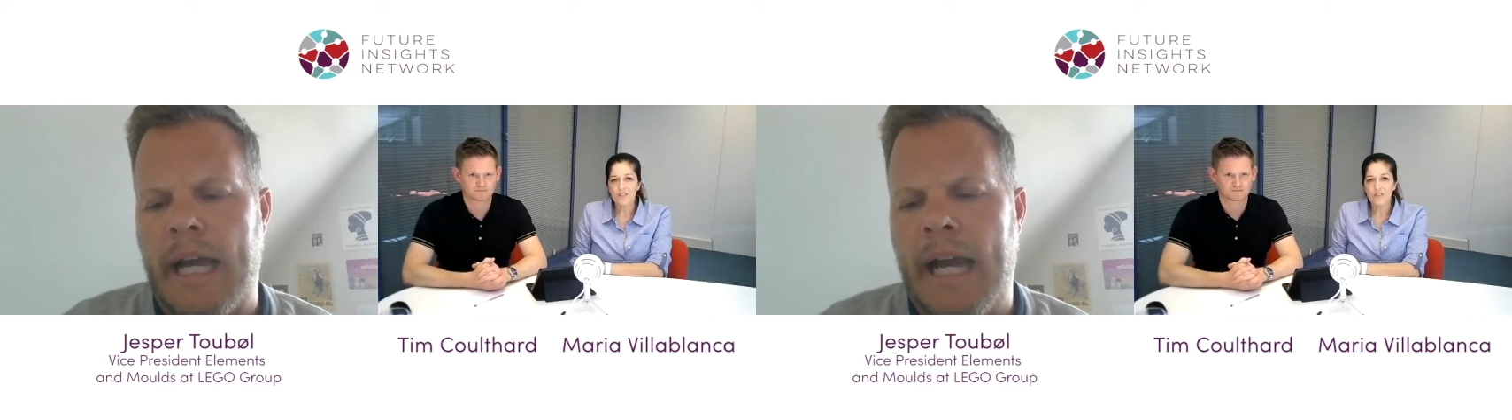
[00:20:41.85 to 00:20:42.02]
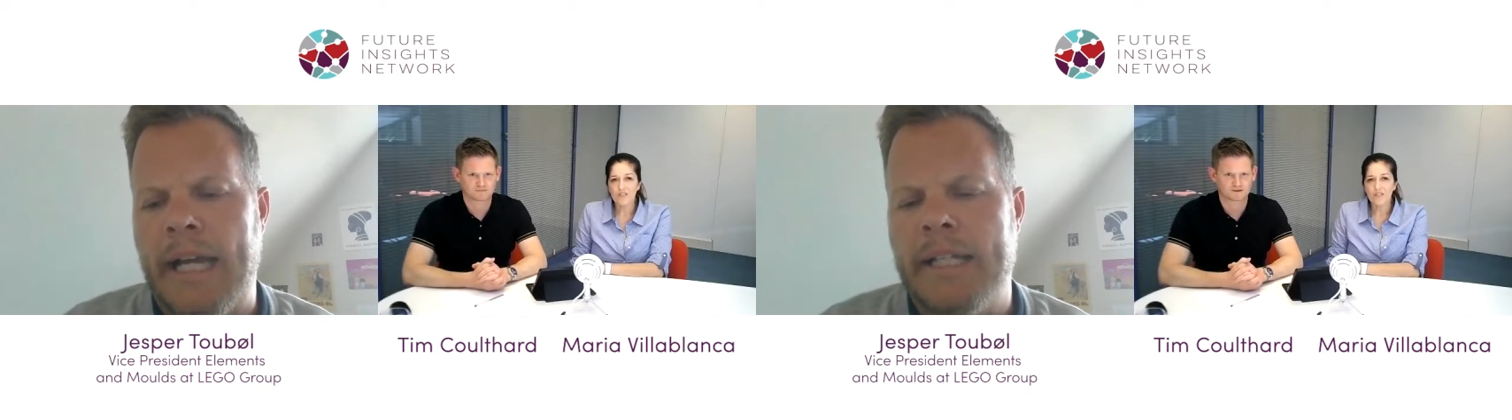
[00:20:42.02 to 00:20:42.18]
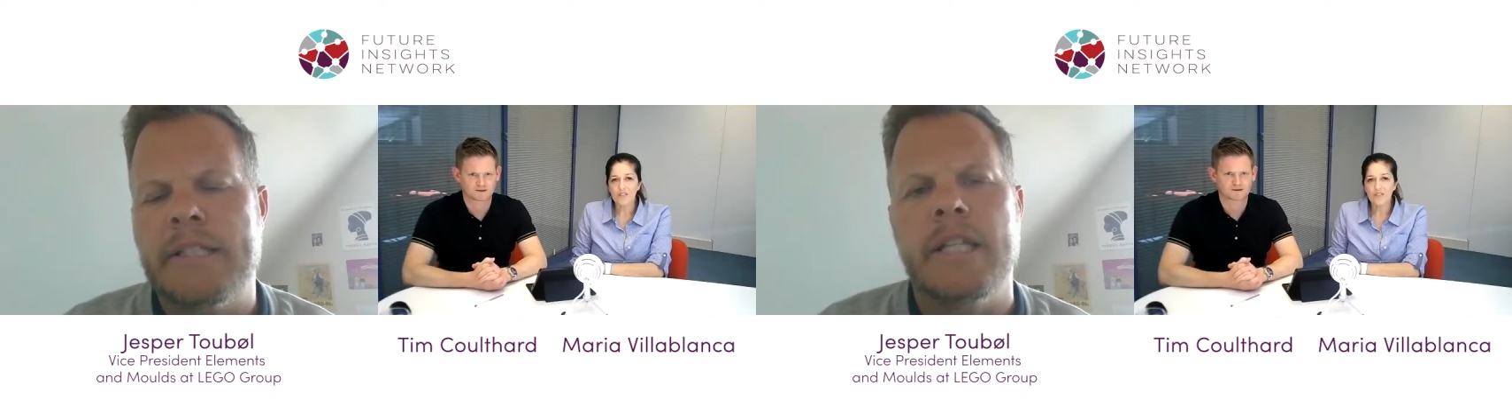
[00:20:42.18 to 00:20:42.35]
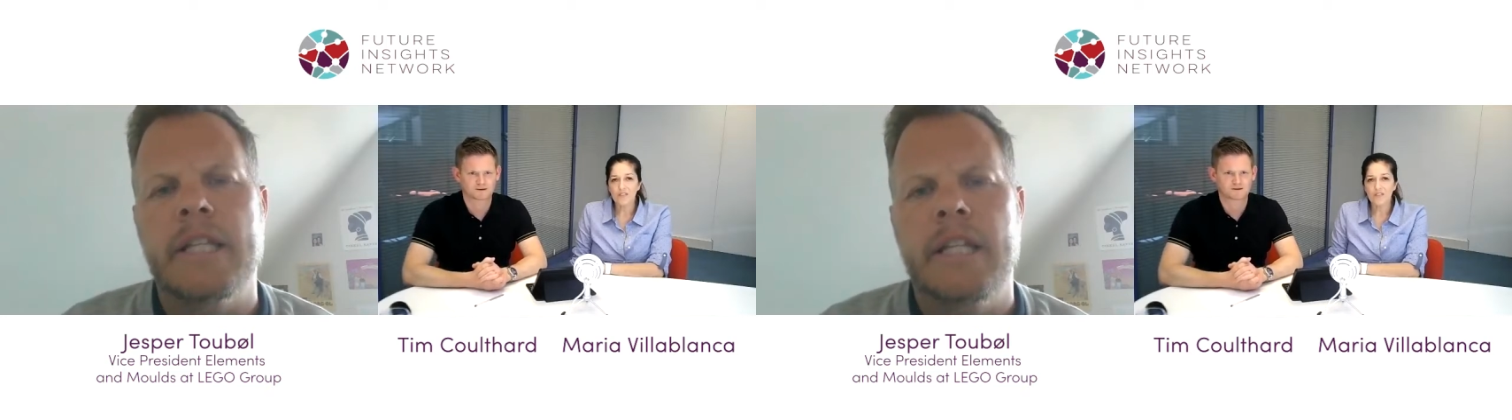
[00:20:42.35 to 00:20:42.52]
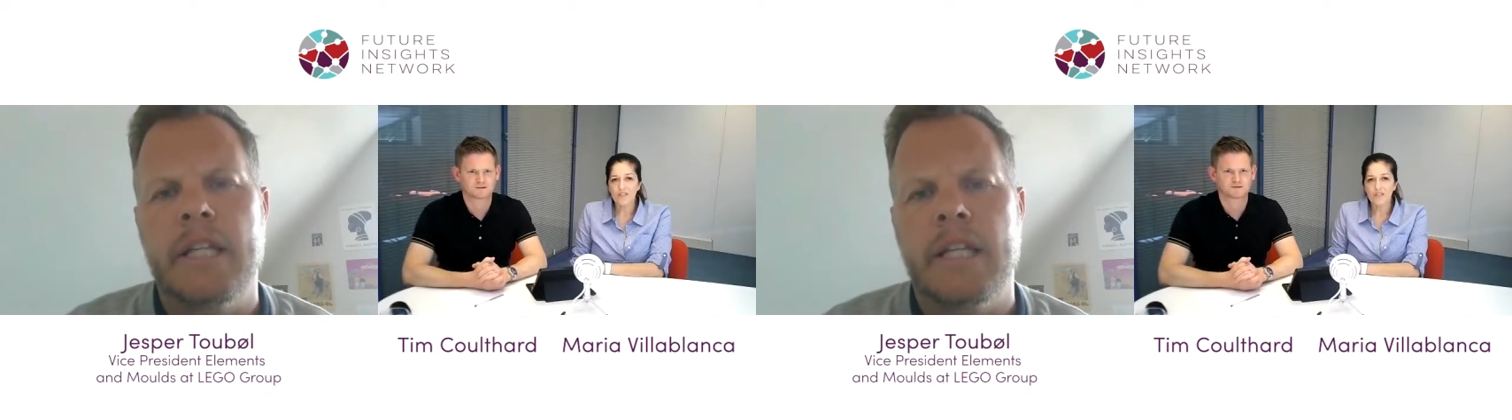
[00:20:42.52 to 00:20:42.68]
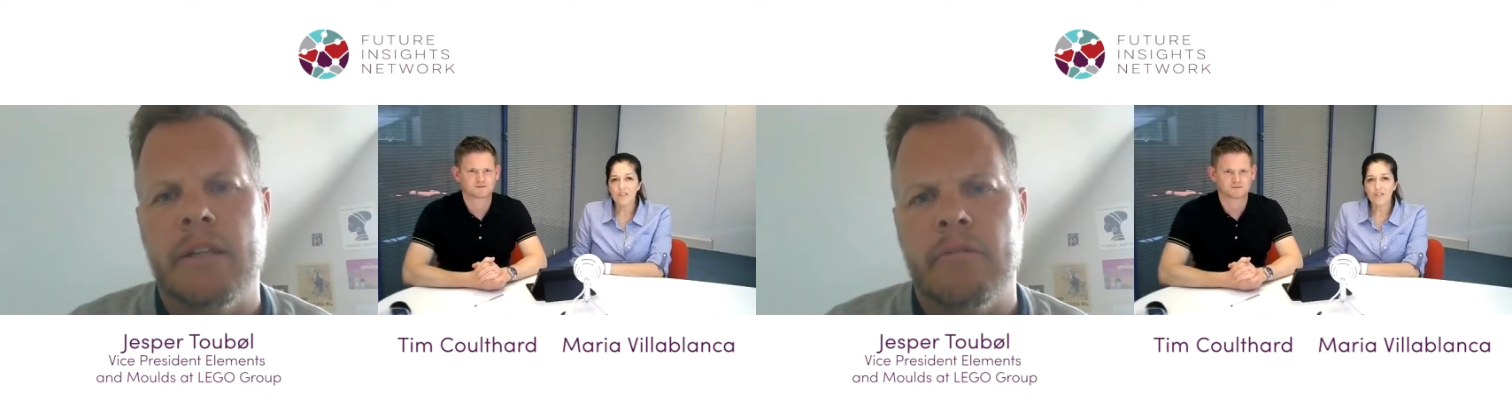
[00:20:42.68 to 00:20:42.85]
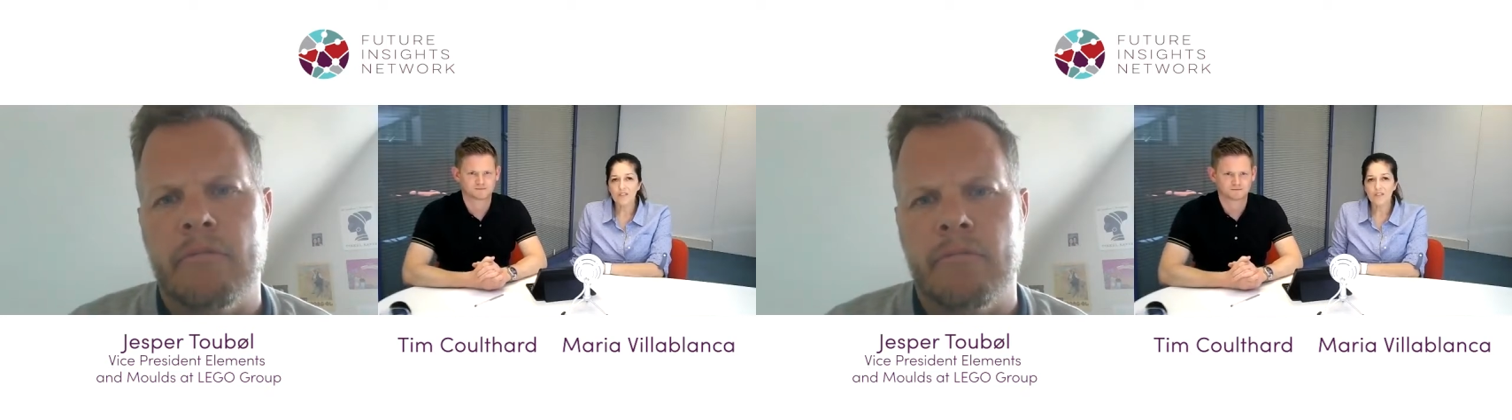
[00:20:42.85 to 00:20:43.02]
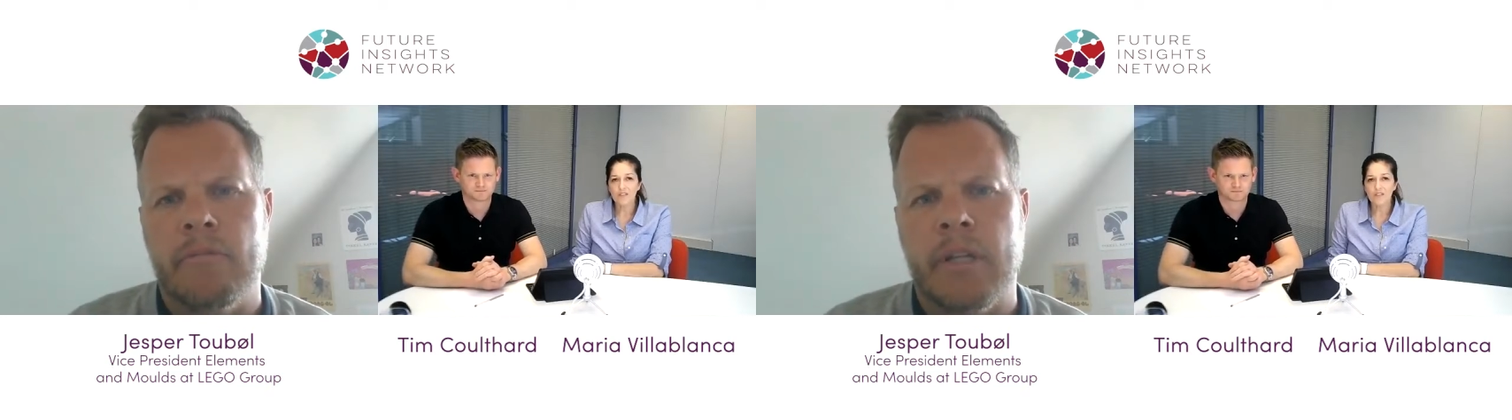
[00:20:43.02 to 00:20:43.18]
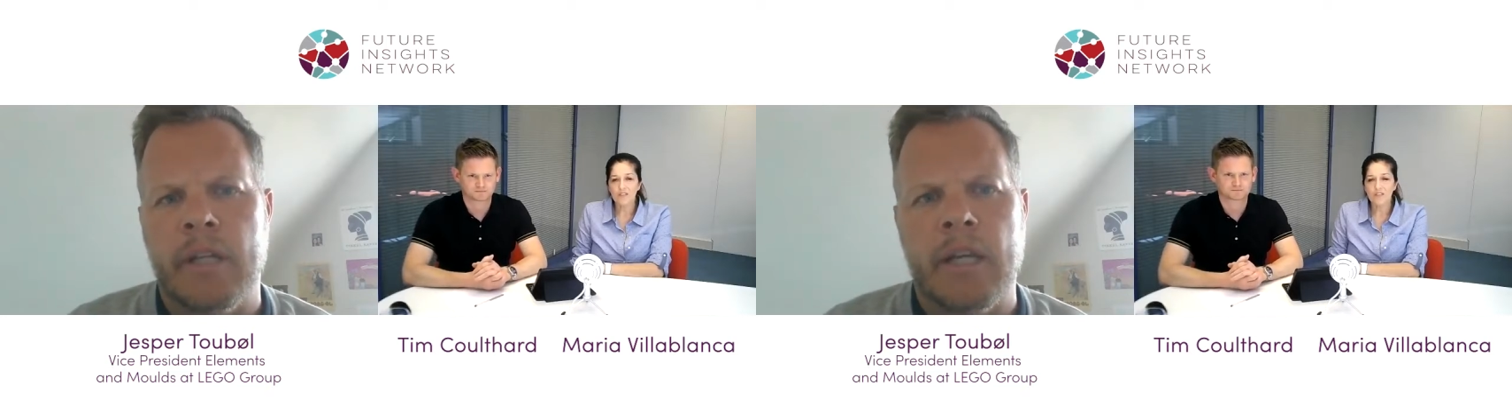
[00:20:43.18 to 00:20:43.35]
IT, and
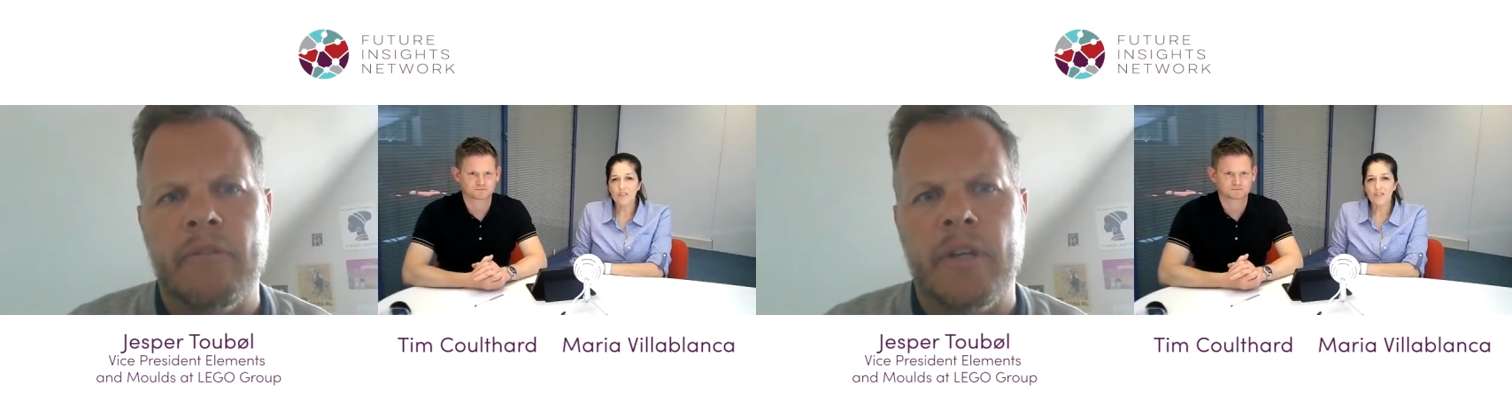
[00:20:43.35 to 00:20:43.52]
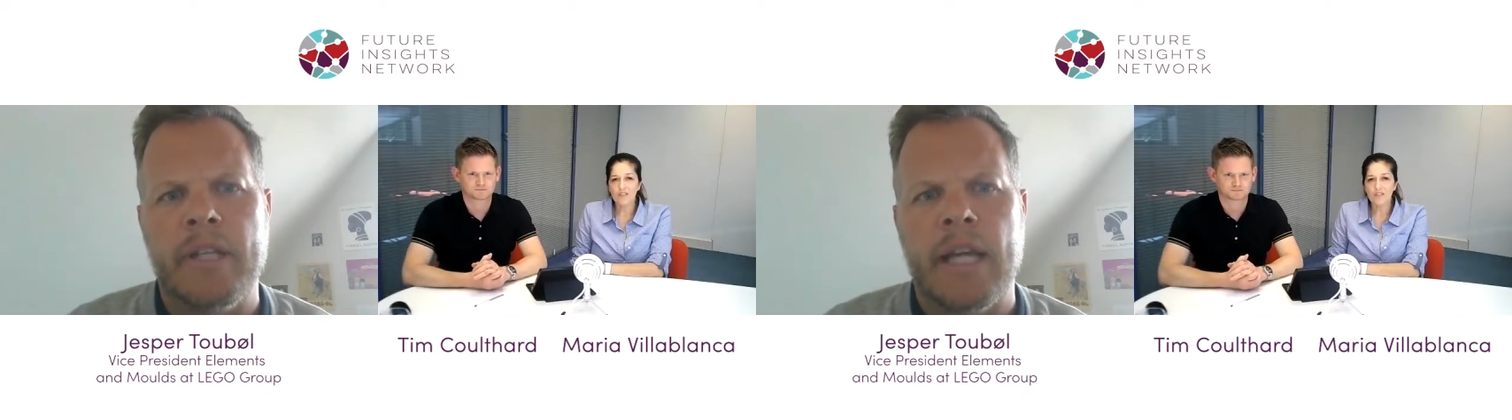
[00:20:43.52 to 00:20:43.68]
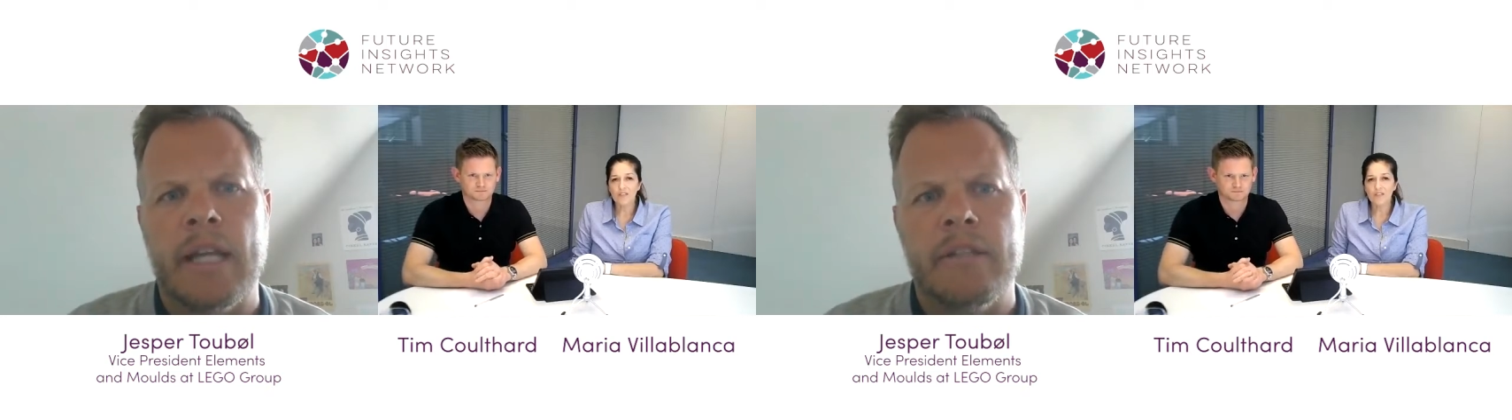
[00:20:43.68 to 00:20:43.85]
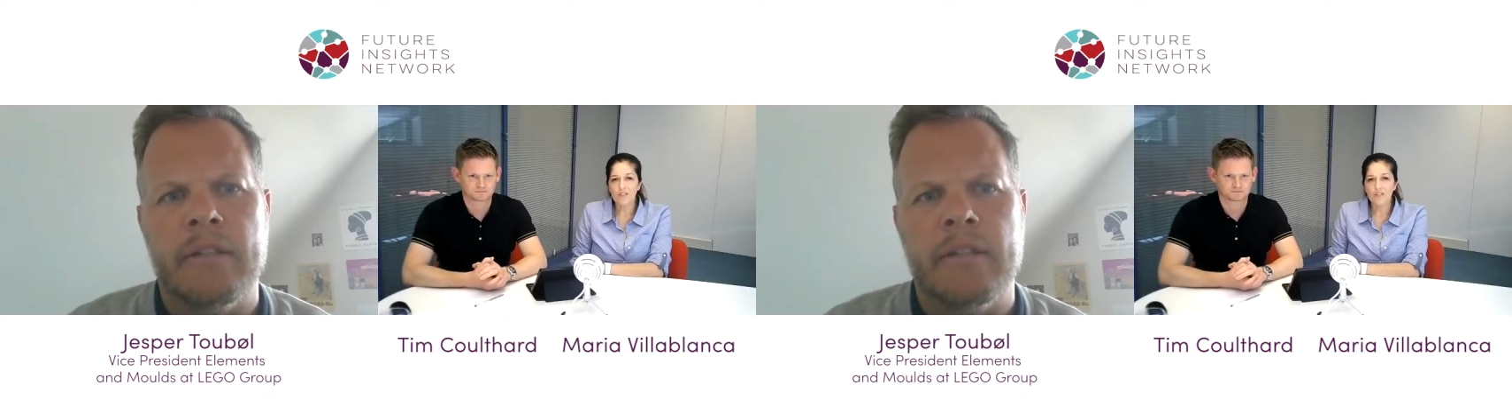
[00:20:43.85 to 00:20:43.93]
I think that,